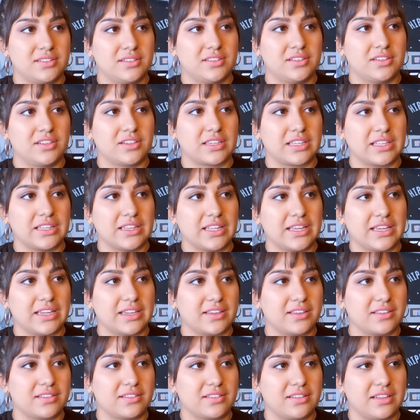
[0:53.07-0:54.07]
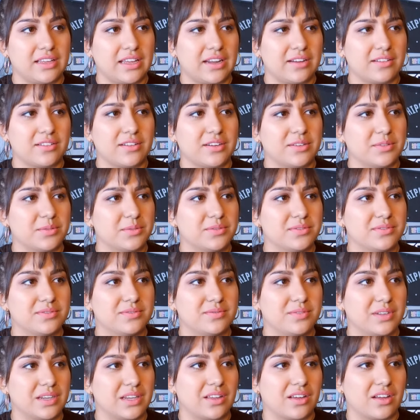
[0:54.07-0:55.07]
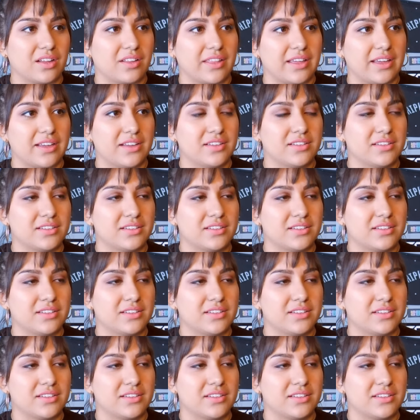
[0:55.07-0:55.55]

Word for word: Looking like, I don't know, what do you call that?